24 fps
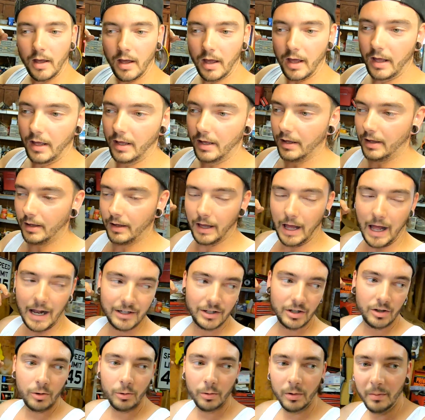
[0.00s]
I
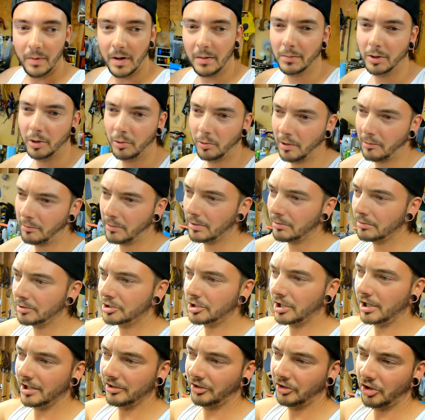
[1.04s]
do remember when we were
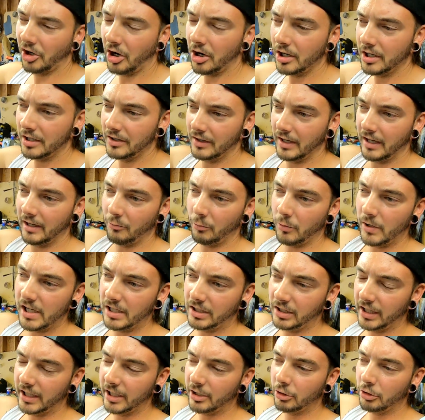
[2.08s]
trying to start it that
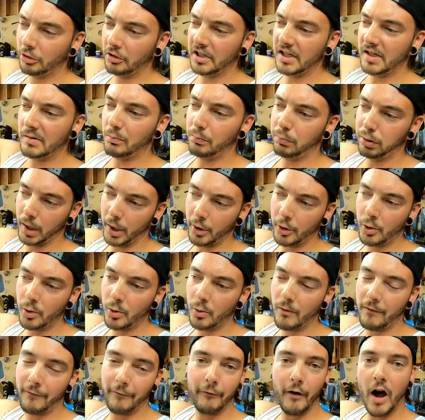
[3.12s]
we literally
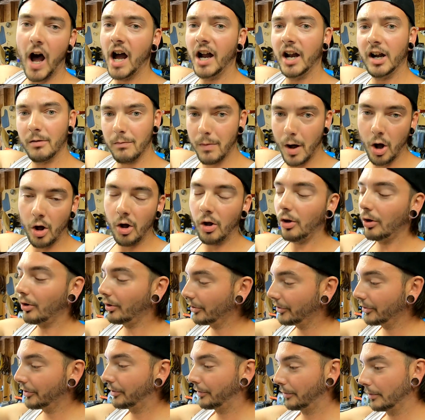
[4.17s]
blew
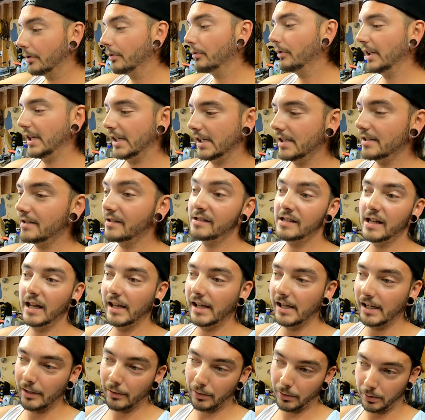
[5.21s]
fireballs through the
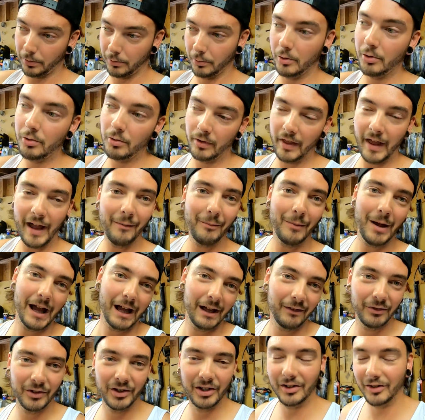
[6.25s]
intake through that
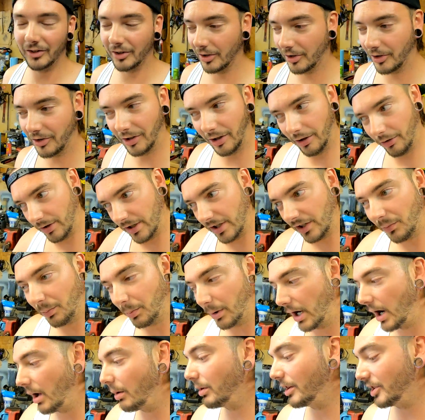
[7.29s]
MAF sensor, so it's
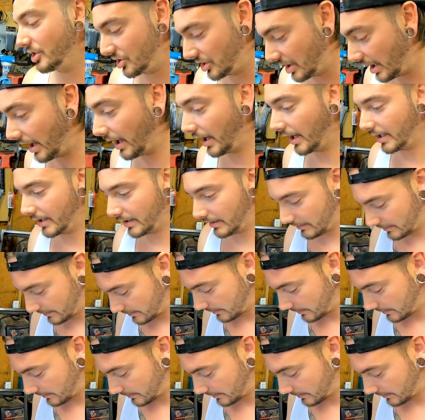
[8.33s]
probably shot.